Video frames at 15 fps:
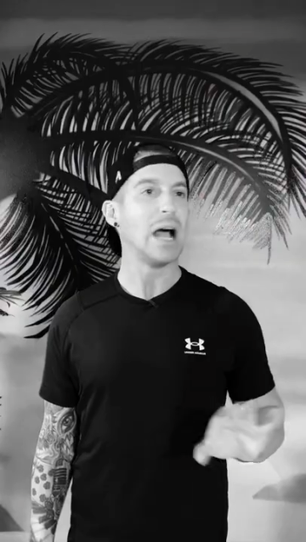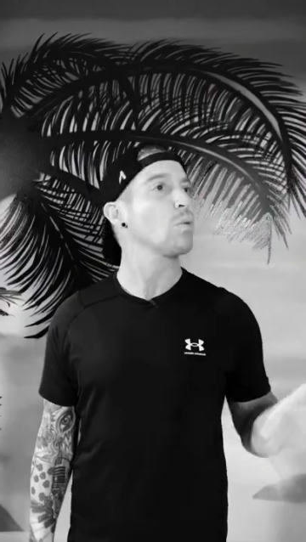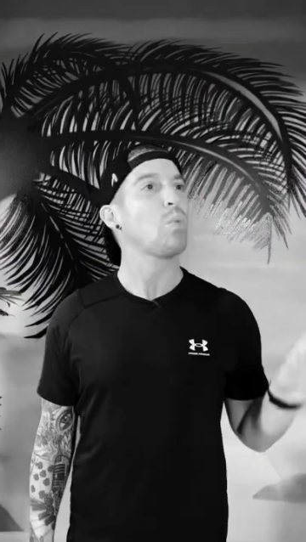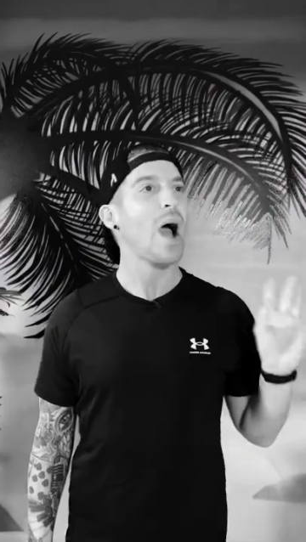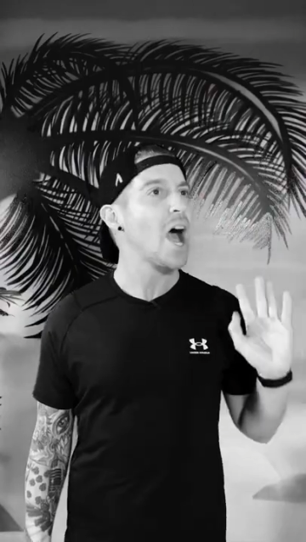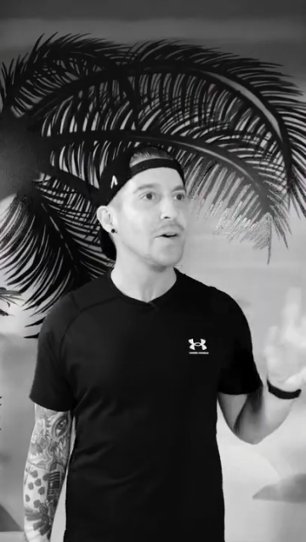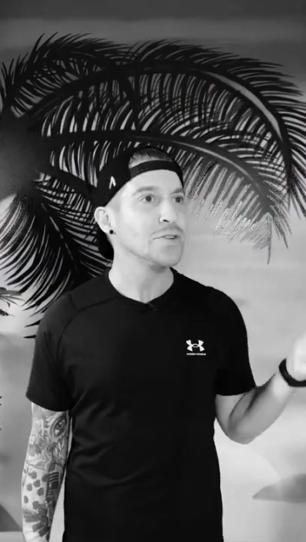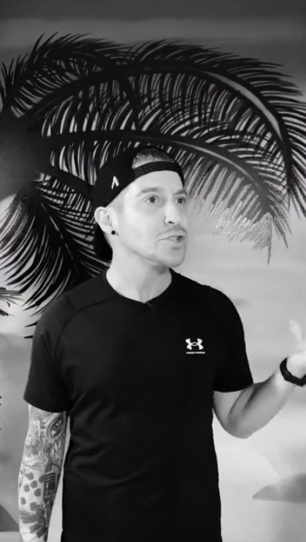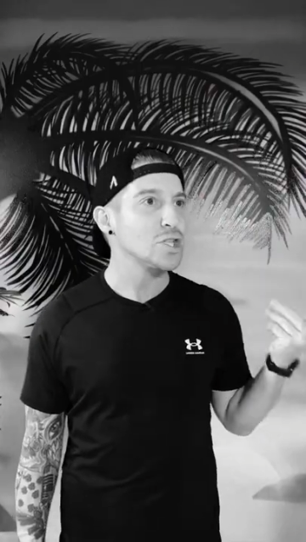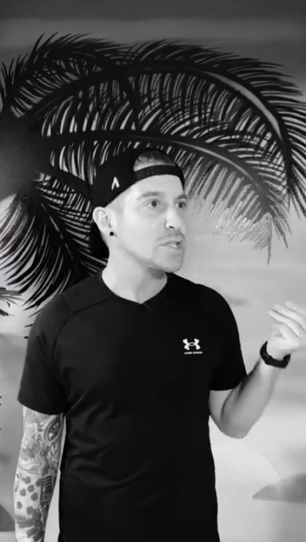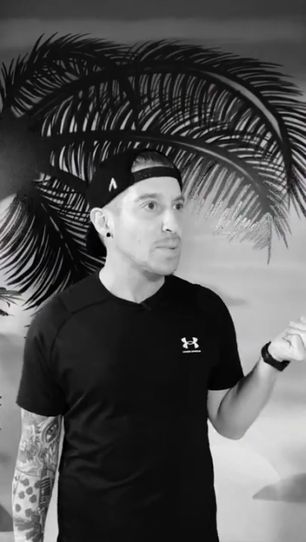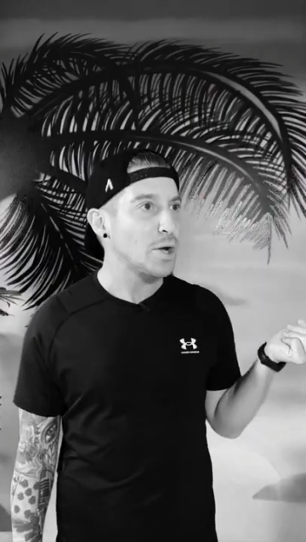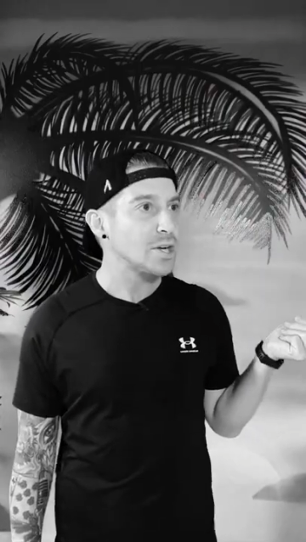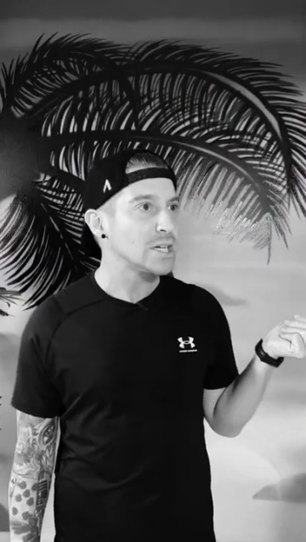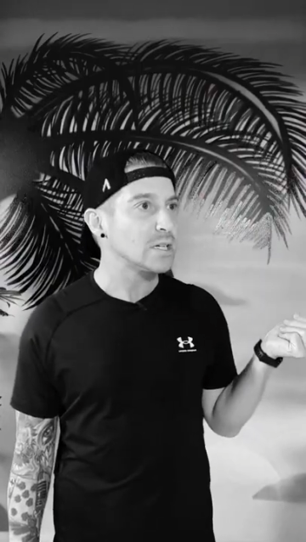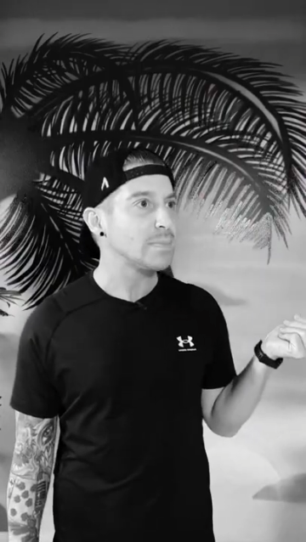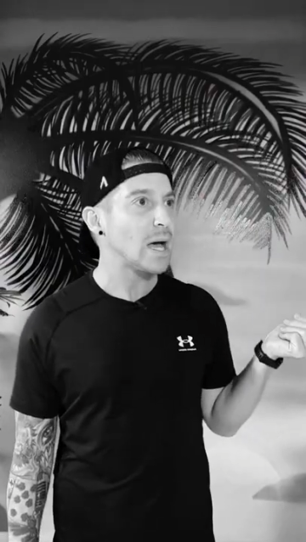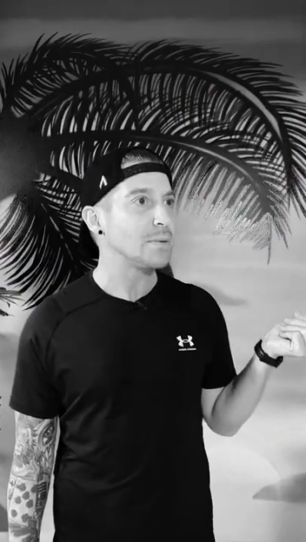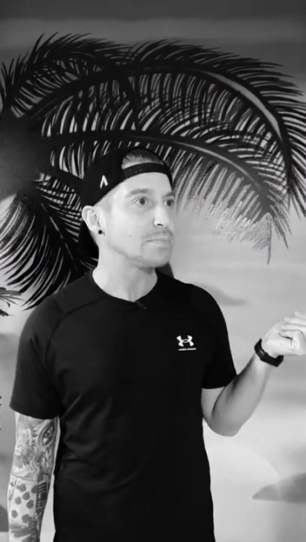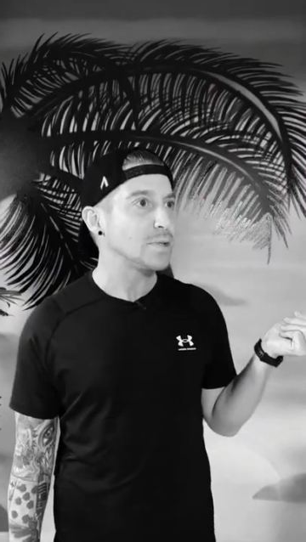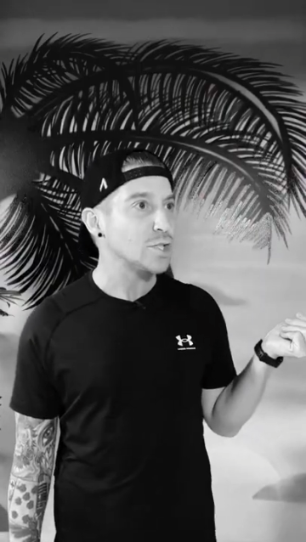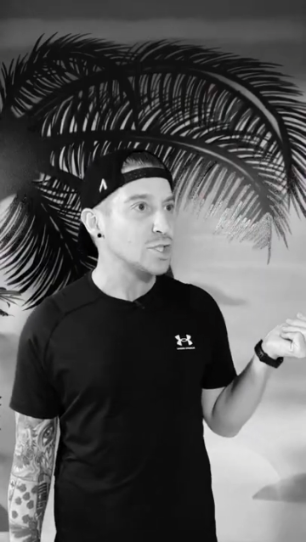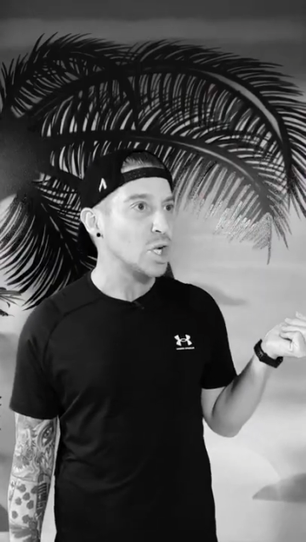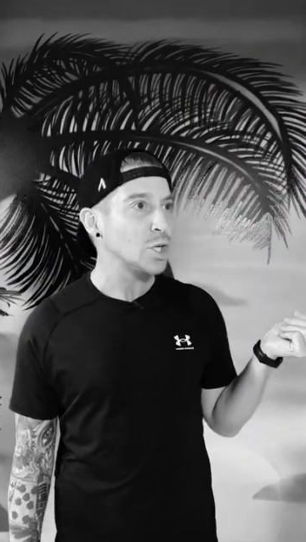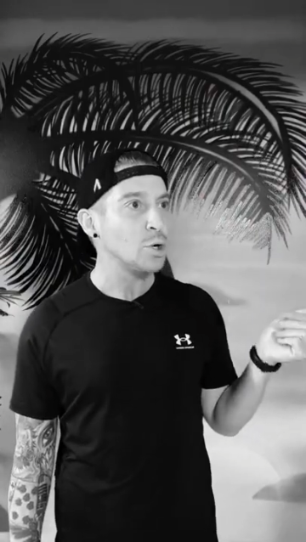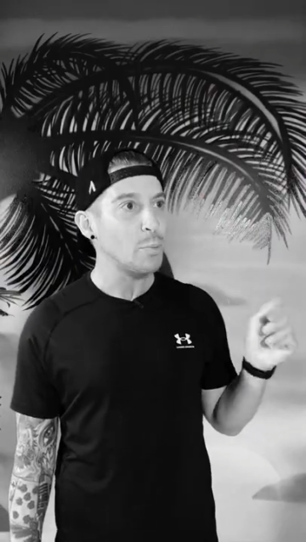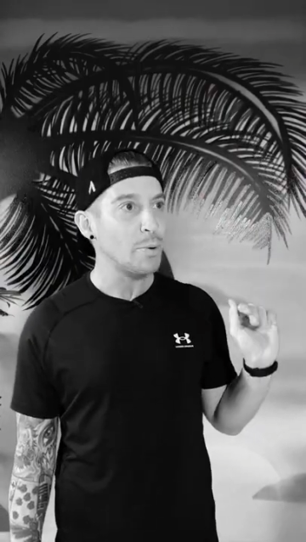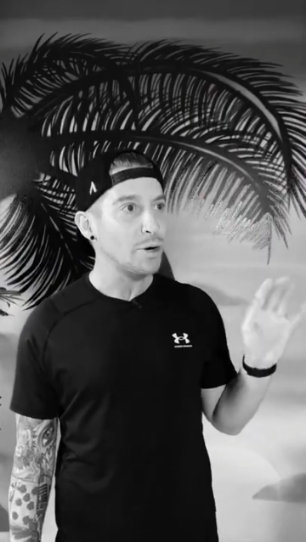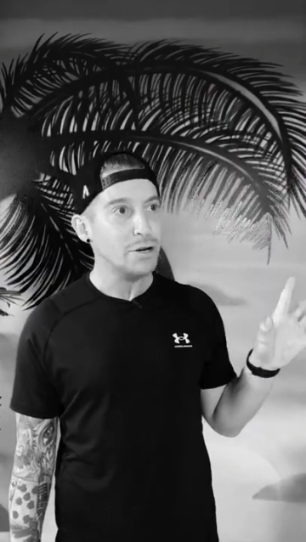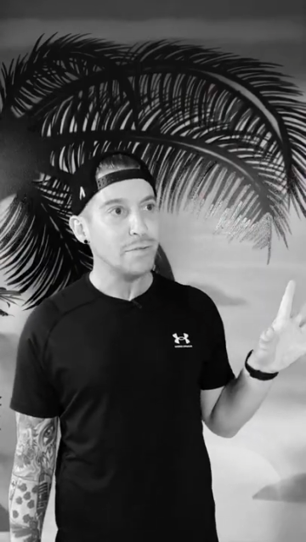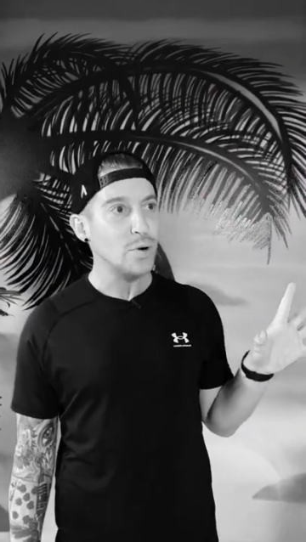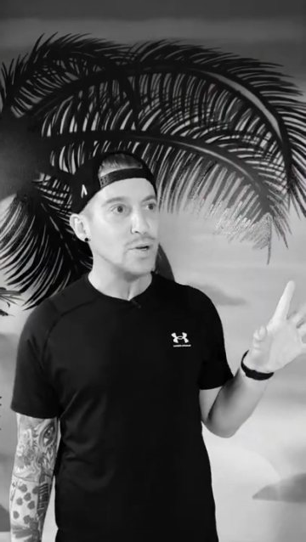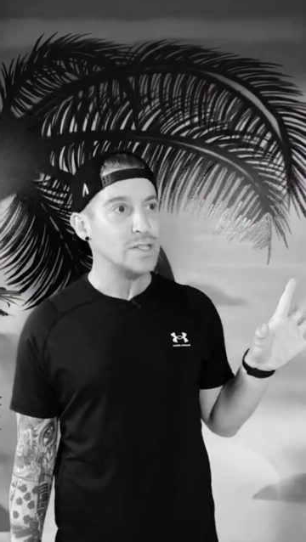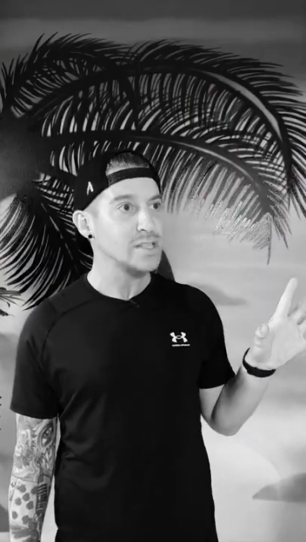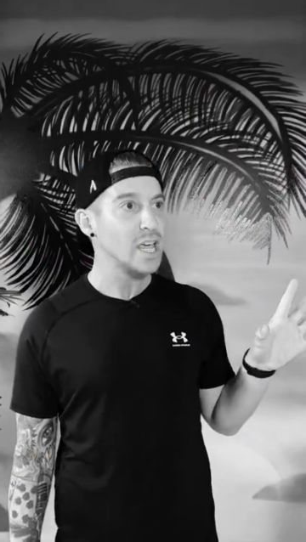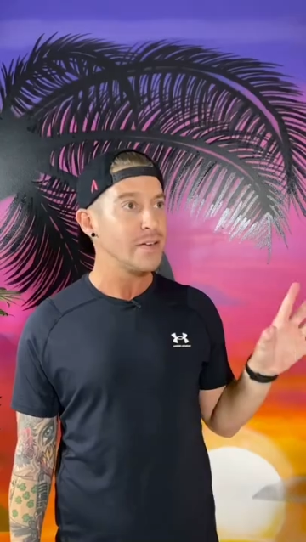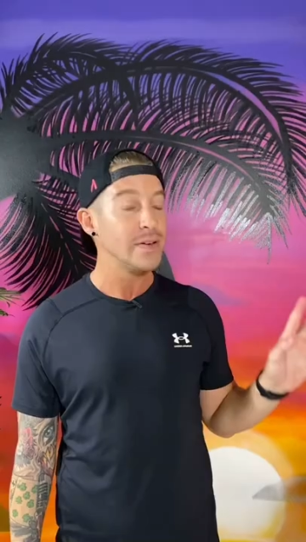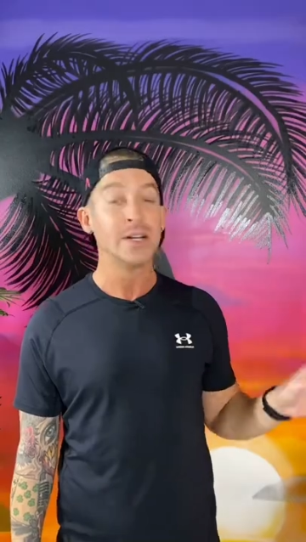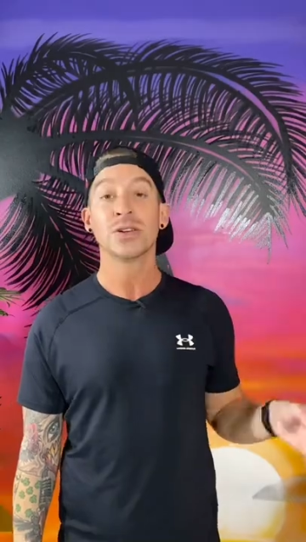Why haven't you spoken about biltong or boerewors, Kevin?